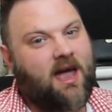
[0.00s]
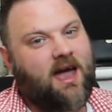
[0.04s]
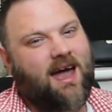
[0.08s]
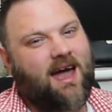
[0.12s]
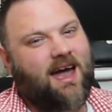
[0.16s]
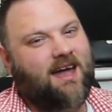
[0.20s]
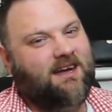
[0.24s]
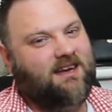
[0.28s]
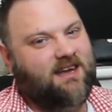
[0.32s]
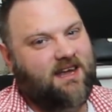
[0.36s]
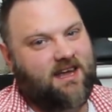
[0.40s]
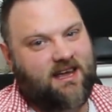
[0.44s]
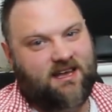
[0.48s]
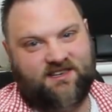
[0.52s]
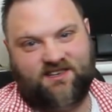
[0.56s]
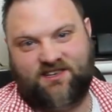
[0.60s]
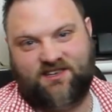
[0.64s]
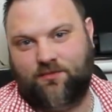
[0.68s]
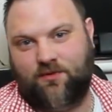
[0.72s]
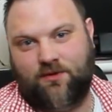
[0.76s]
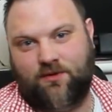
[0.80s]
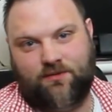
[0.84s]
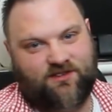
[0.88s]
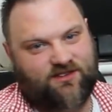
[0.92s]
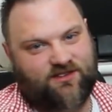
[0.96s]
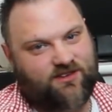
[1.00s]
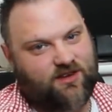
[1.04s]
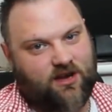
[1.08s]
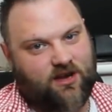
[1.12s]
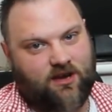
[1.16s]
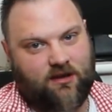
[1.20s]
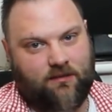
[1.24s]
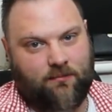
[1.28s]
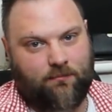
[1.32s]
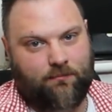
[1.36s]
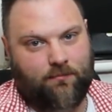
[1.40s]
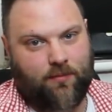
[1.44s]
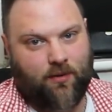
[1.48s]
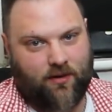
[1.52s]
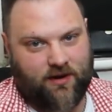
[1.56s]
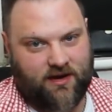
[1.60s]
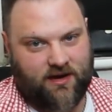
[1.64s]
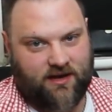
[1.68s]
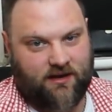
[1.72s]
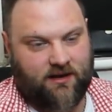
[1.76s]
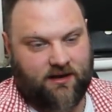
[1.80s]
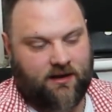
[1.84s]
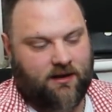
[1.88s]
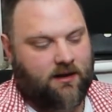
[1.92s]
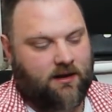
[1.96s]
and it is to a certain
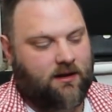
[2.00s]
point,